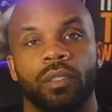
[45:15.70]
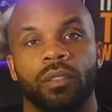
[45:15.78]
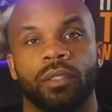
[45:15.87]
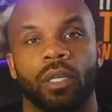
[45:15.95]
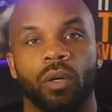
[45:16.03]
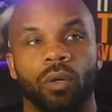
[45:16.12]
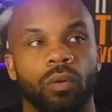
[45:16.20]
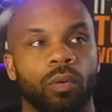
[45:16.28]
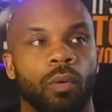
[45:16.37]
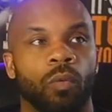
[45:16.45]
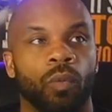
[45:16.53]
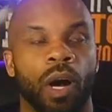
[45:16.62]
So
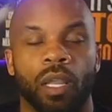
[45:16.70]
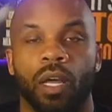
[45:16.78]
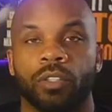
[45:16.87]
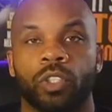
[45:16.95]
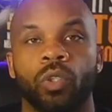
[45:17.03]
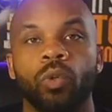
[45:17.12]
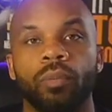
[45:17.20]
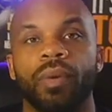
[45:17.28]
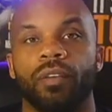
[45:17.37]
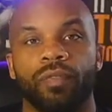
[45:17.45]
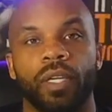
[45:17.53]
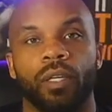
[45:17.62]
I lost two of
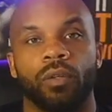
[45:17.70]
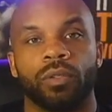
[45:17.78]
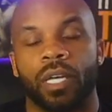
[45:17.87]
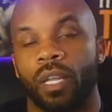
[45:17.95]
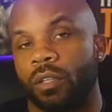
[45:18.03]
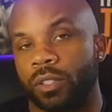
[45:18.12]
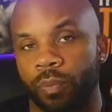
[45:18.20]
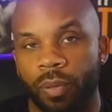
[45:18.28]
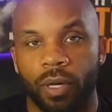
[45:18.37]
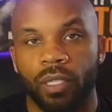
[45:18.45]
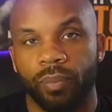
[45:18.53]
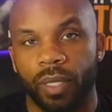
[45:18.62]
my vehicles. I lost the
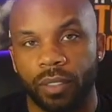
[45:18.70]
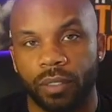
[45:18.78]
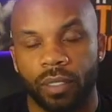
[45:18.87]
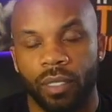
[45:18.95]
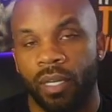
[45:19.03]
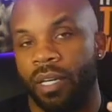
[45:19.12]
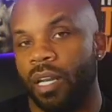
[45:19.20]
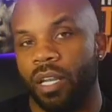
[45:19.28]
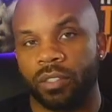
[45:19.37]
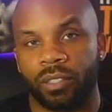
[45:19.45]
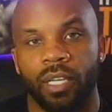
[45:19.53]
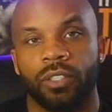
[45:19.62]
party bus and I
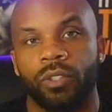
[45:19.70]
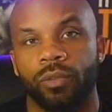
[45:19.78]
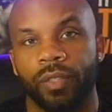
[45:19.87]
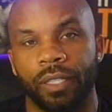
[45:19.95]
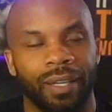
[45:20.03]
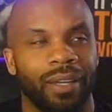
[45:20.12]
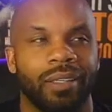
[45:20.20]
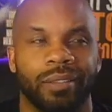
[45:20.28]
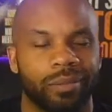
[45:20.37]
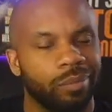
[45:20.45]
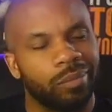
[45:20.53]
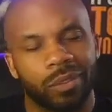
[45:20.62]
lost the S U V, and
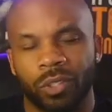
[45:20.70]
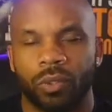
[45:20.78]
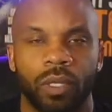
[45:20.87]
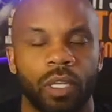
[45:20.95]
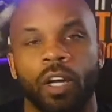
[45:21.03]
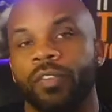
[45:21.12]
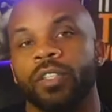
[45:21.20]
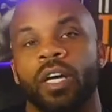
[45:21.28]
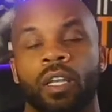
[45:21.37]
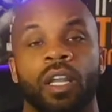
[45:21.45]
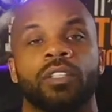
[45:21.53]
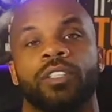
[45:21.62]
sort of lost, I
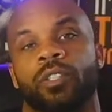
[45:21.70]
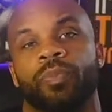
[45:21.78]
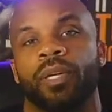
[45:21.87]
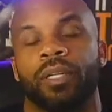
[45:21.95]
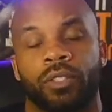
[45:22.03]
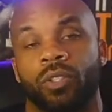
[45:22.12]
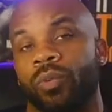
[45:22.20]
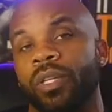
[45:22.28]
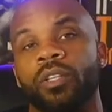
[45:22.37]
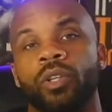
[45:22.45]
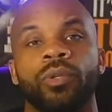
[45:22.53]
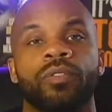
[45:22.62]
lost the Sprinter. So really
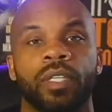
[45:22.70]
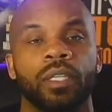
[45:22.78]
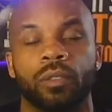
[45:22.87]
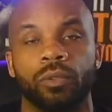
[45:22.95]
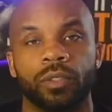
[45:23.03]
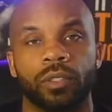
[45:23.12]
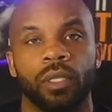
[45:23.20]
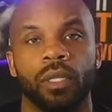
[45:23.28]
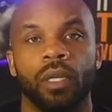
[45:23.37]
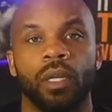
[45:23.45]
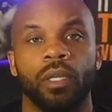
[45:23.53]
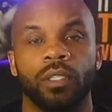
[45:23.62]
three vehicles.
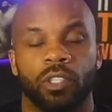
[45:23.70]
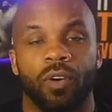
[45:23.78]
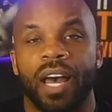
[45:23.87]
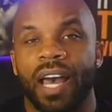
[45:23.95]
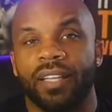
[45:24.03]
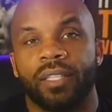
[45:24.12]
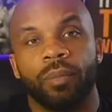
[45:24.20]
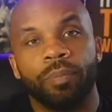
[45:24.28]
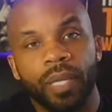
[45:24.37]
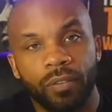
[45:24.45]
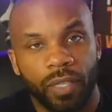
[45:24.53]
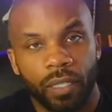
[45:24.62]
So I had to
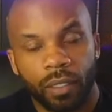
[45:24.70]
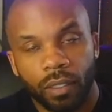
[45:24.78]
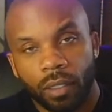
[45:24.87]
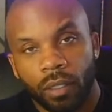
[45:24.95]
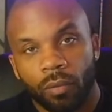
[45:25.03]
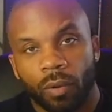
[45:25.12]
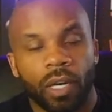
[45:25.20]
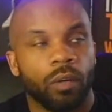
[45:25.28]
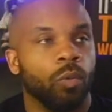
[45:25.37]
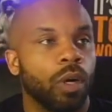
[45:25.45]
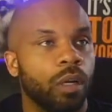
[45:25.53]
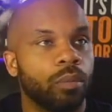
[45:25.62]
pivot, right?
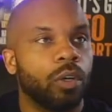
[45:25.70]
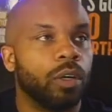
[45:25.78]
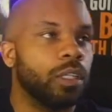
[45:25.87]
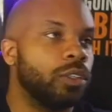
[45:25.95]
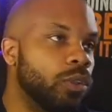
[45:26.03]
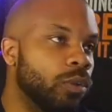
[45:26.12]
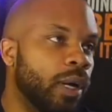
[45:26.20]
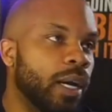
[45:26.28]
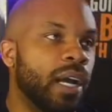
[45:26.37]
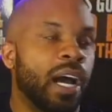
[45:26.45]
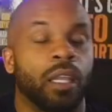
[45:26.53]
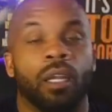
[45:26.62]
What I'm going to do, right?
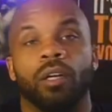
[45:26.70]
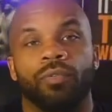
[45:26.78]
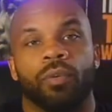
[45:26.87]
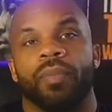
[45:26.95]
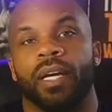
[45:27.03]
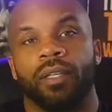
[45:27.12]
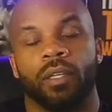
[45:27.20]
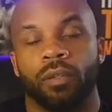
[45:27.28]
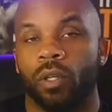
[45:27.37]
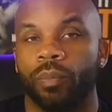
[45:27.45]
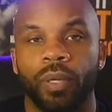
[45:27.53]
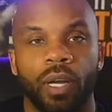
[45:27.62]
I learned from that though.
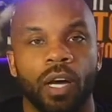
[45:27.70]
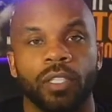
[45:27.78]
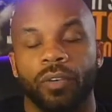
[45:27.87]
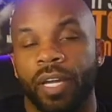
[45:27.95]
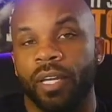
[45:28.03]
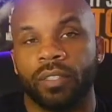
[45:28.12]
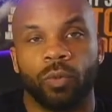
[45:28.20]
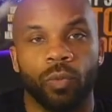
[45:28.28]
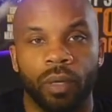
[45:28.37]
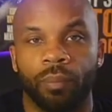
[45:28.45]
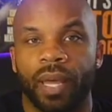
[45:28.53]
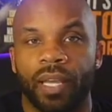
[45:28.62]
Don't put all your eggs in
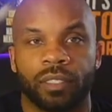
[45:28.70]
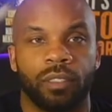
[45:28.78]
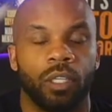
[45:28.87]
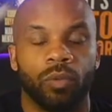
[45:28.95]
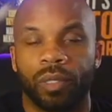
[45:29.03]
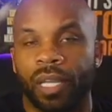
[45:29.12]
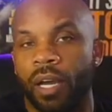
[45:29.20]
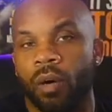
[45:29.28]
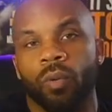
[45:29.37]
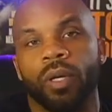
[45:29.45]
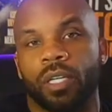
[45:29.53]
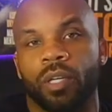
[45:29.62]
one basket. Don't rely on
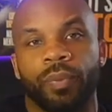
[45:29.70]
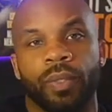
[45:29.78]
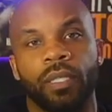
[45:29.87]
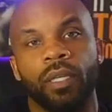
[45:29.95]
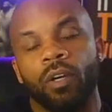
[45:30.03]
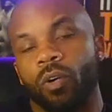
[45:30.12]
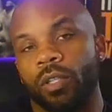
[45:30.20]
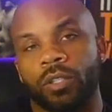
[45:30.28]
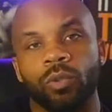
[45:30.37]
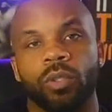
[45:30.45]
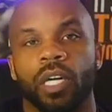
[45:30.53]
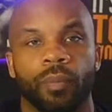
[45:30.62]
one company or
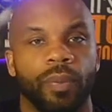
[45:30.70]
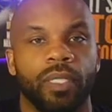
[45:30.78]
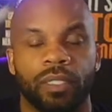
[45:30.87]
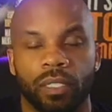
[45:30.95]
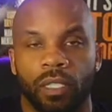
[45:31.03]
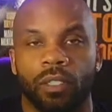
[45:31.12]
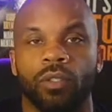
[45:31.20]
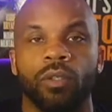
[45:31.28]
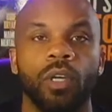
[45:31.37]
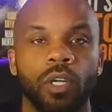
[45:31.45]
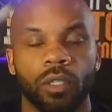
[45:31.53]
two companies to give you